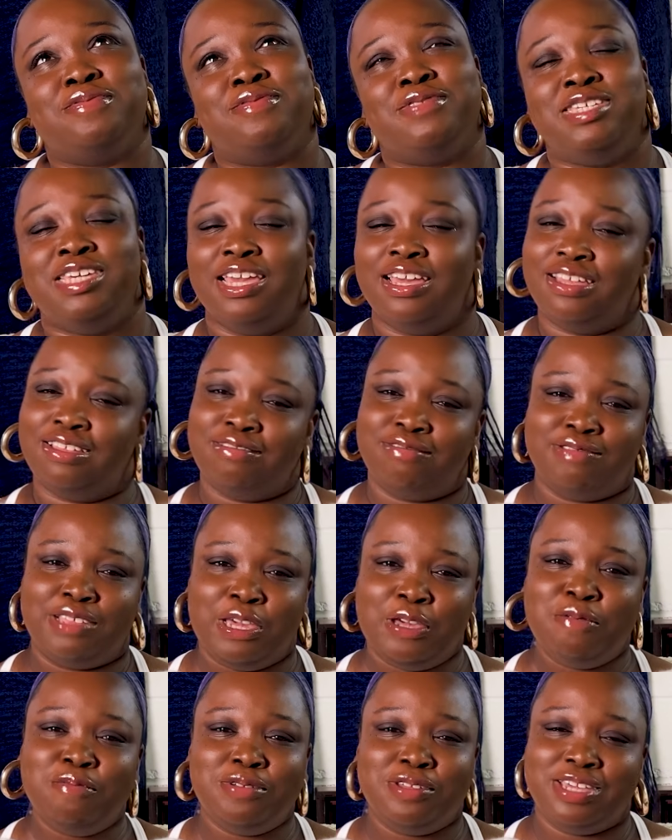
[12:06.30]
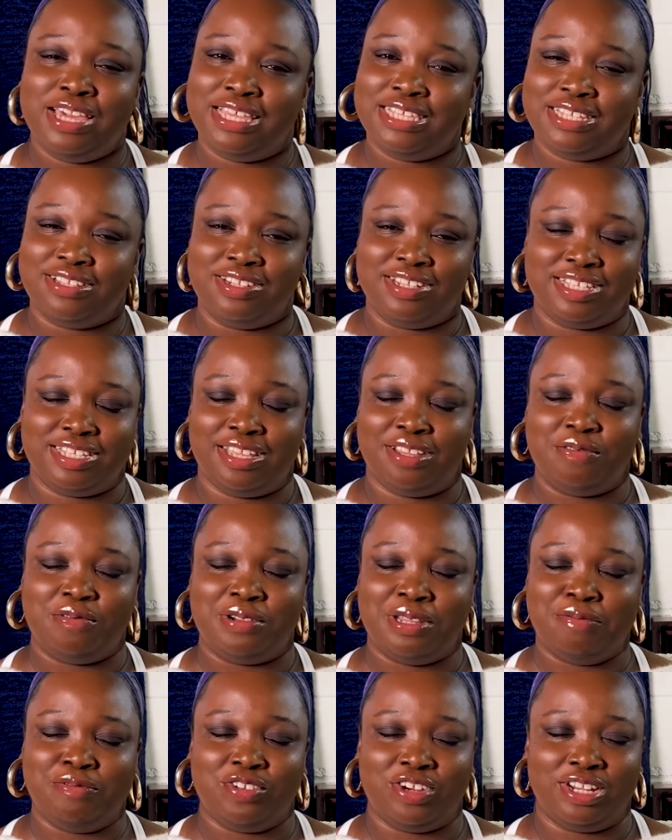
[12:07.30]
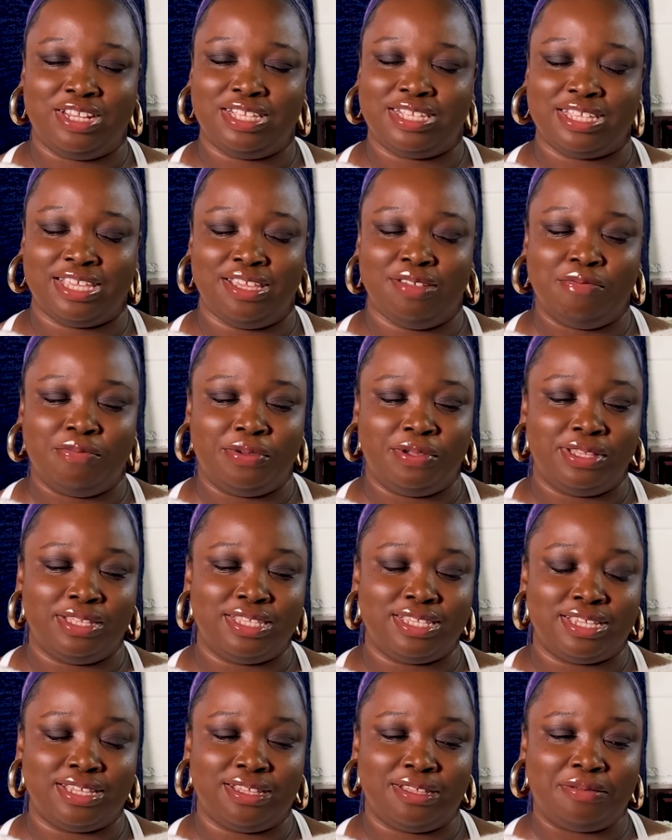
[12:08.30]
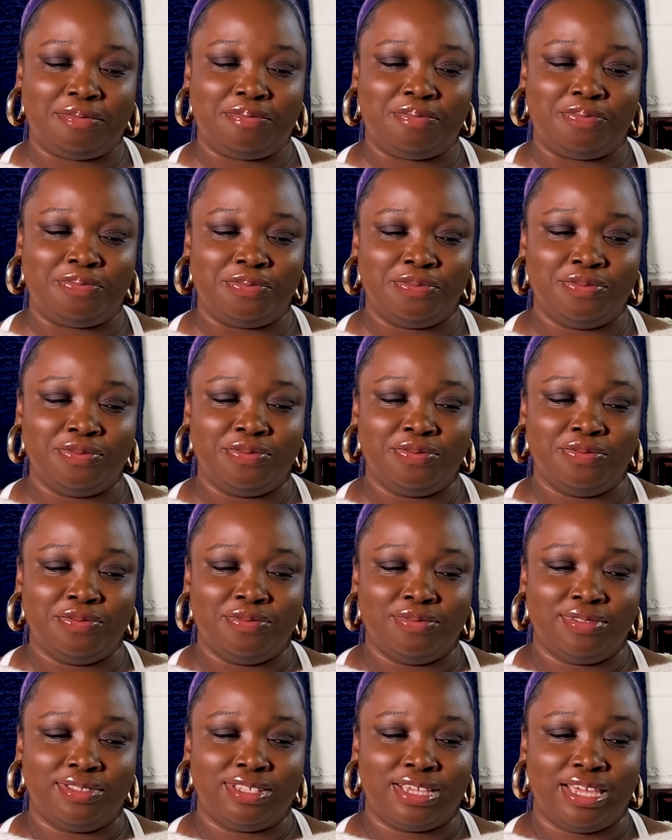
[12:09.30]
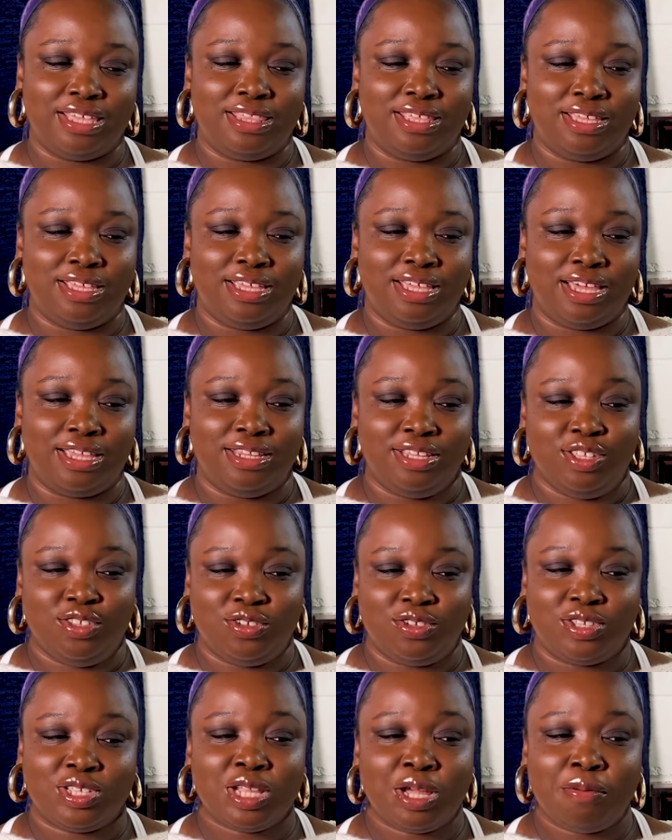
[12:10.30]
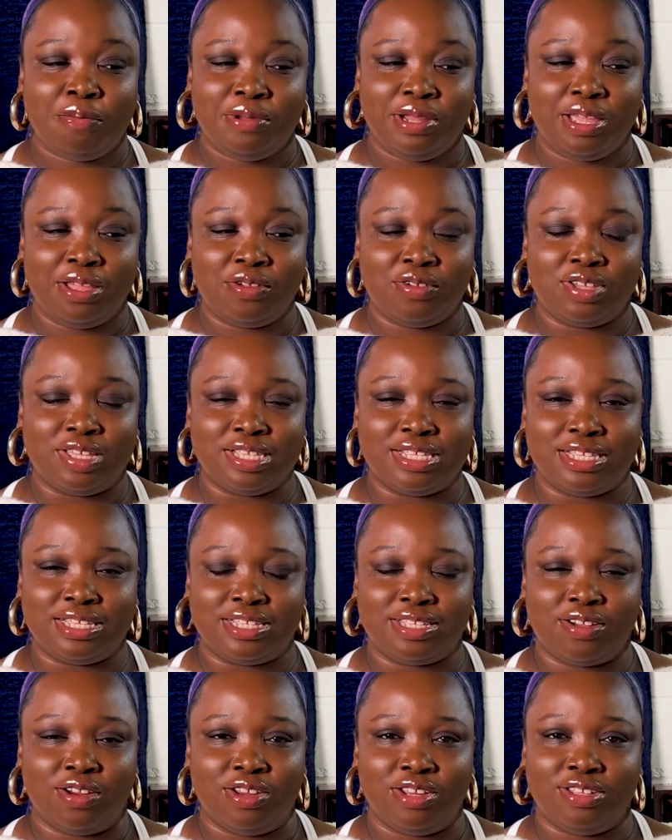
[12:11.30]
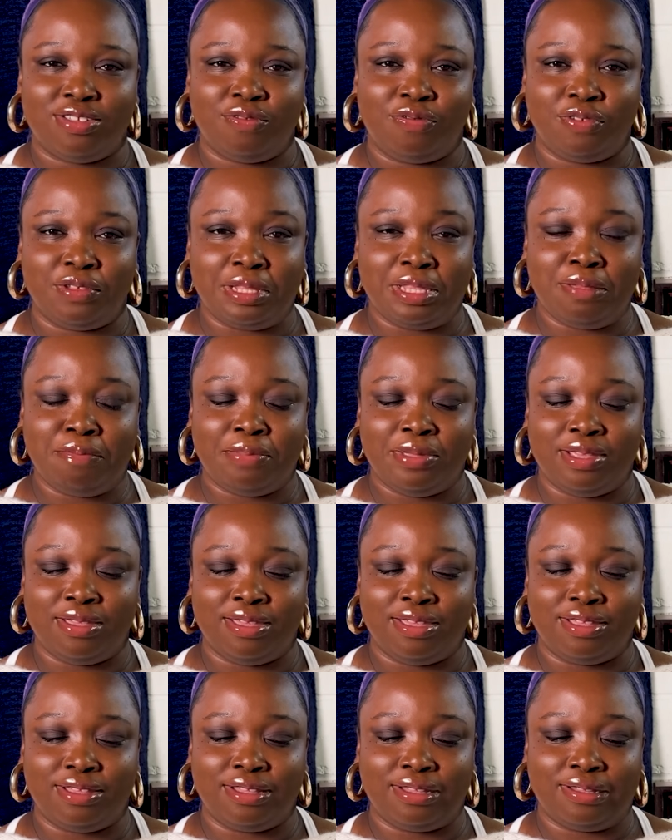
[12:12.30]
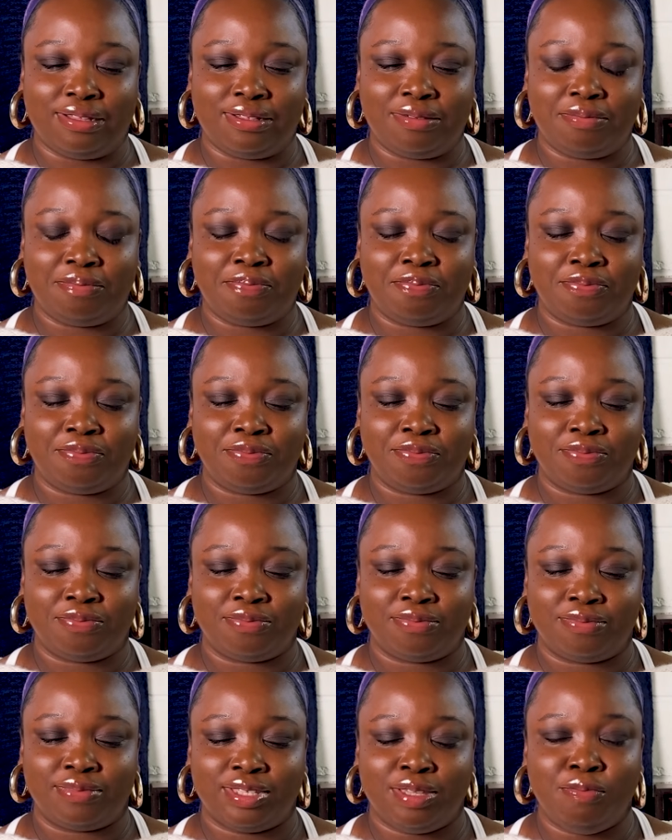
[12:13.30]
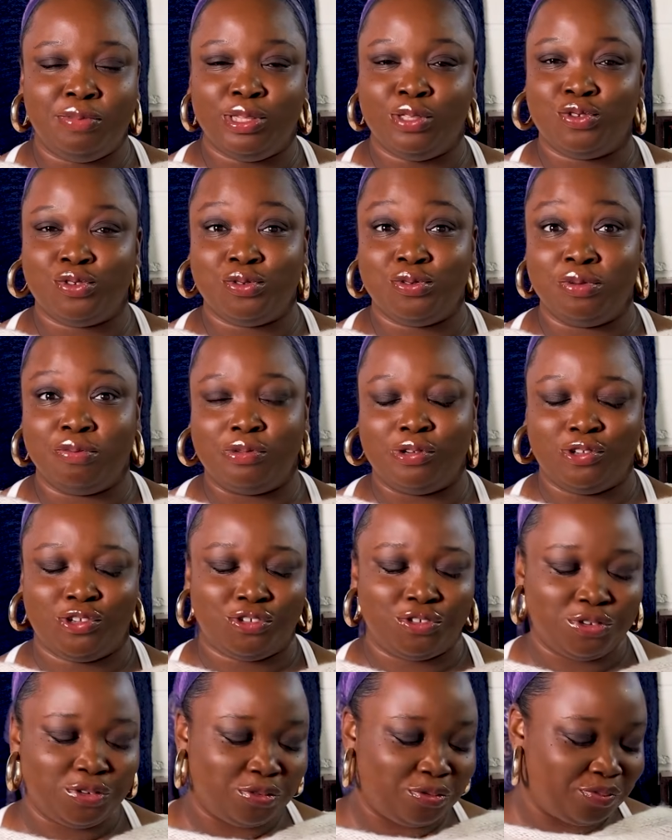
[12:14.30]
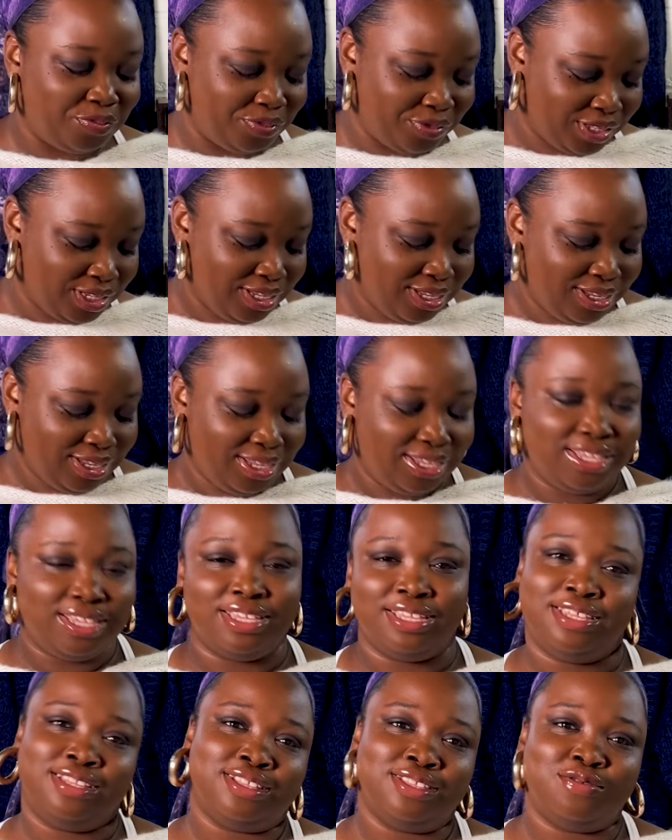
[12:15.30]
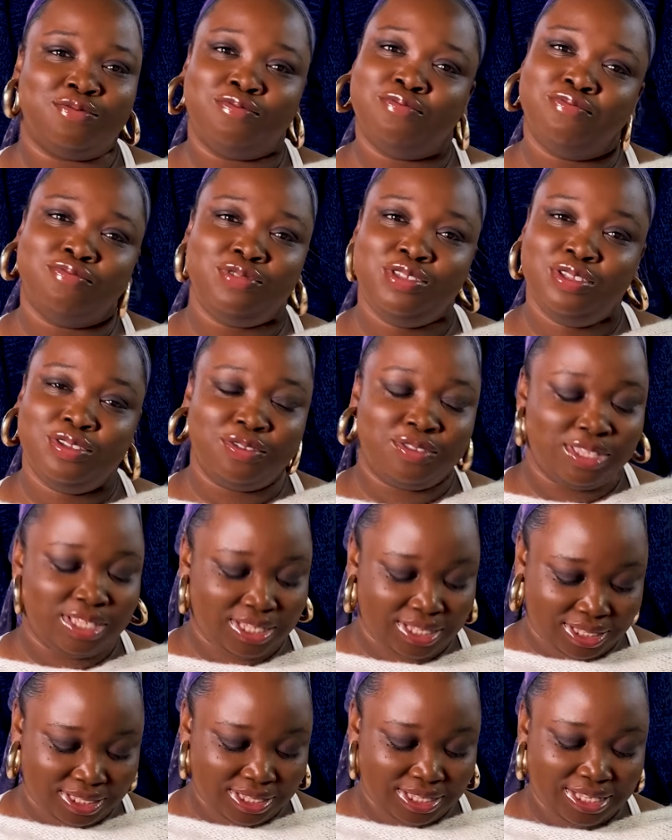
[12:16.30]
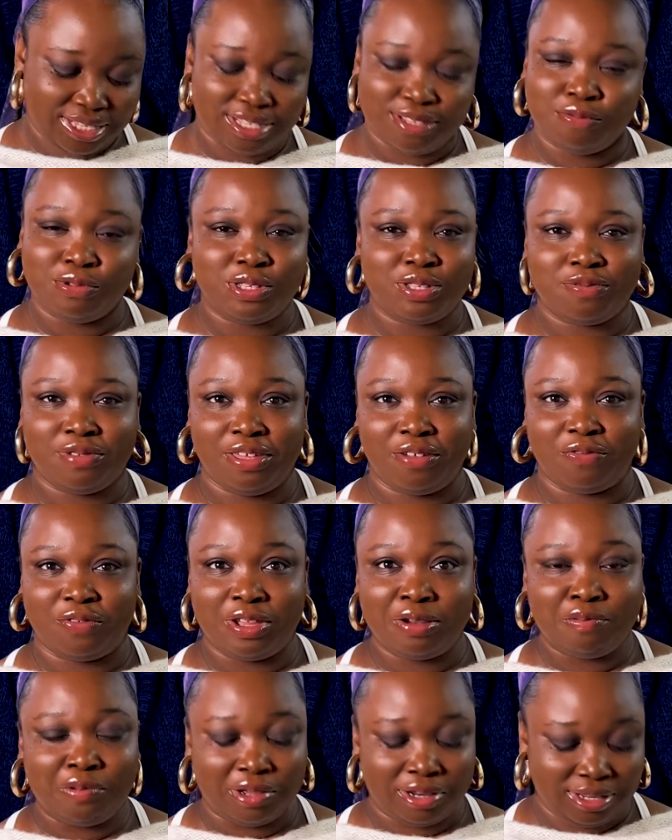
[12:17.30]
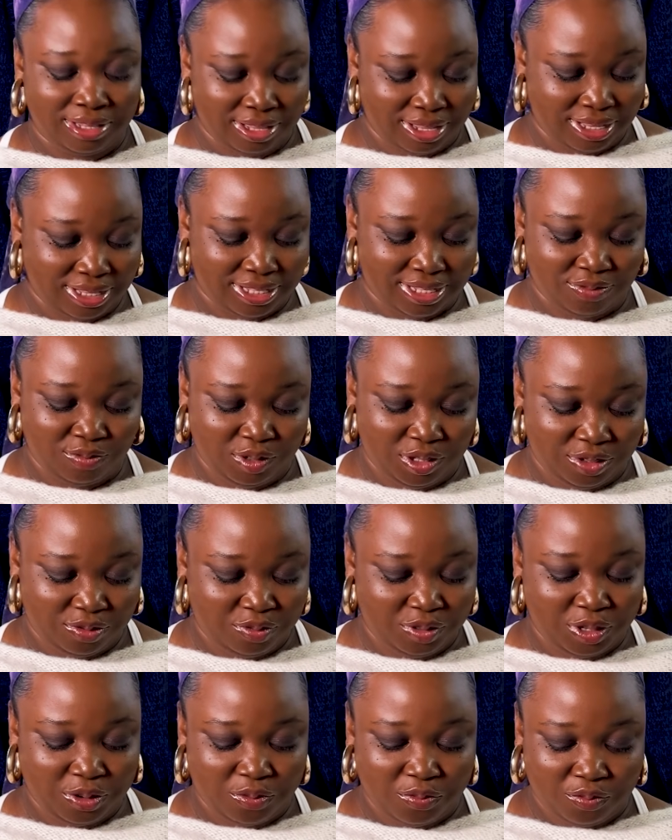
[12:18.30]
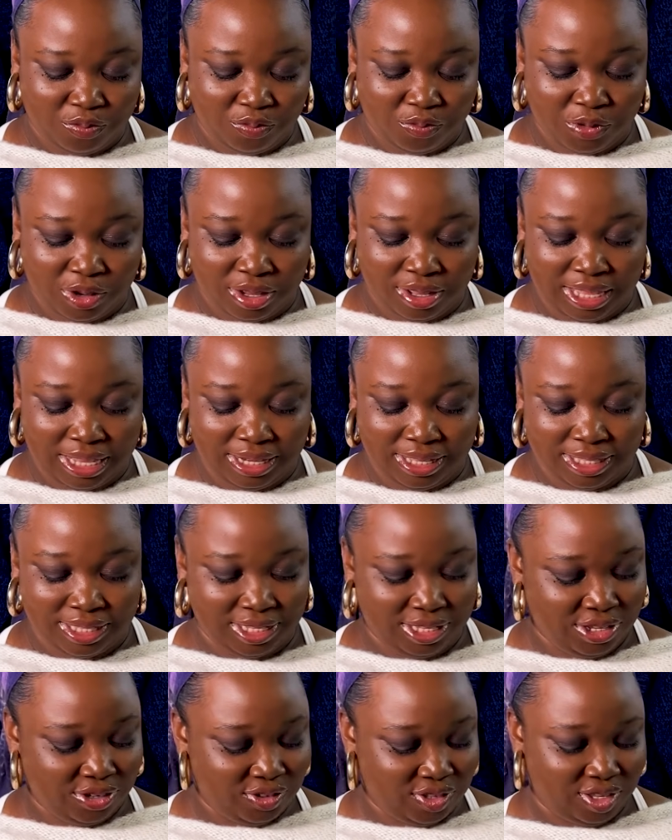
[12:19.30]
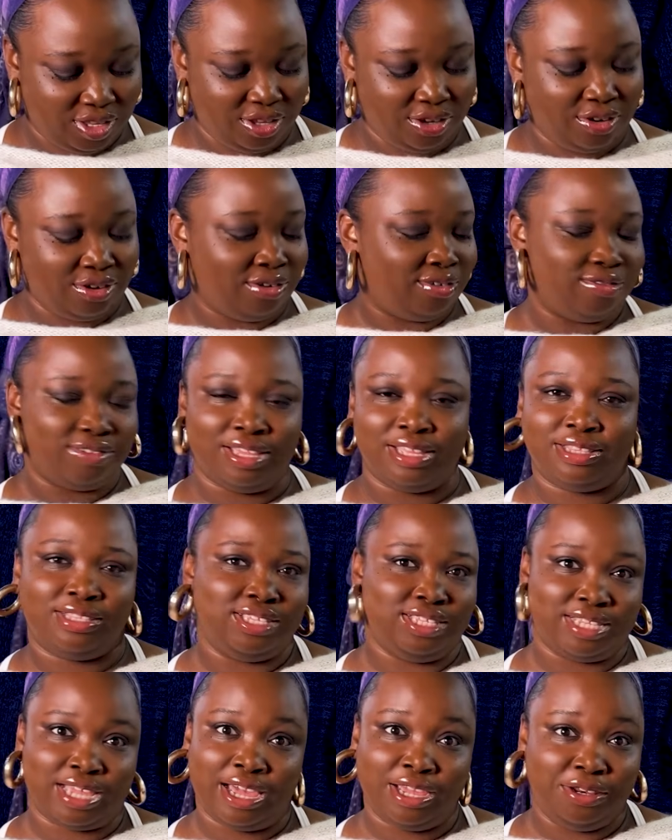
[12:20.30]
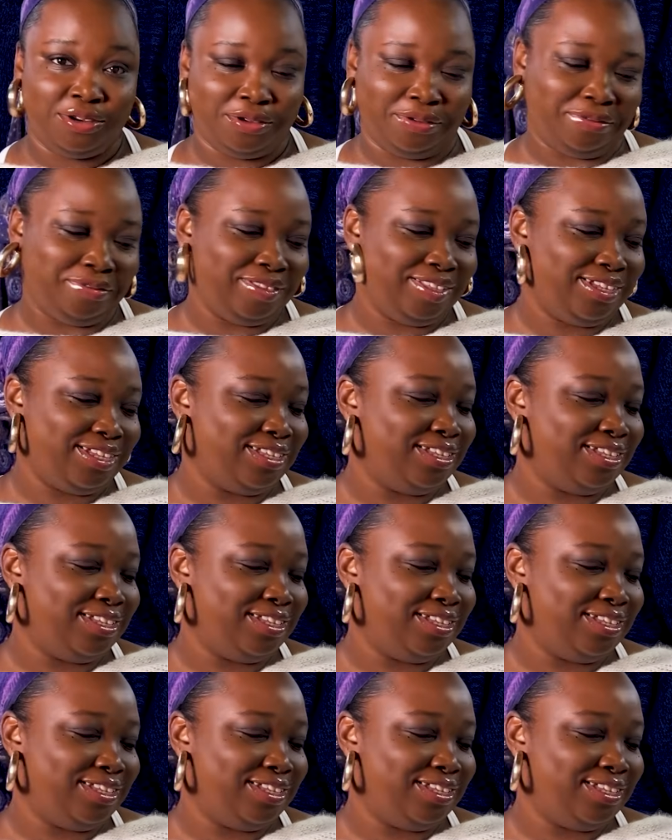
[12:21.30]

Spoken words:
yeah, I hope you guys understand what I'm trying to say. But I think I need to stop now because it's starting to feel a bit too emotional. And this is supposed to be a fun podcast. We don't want any tears here. At least I don't.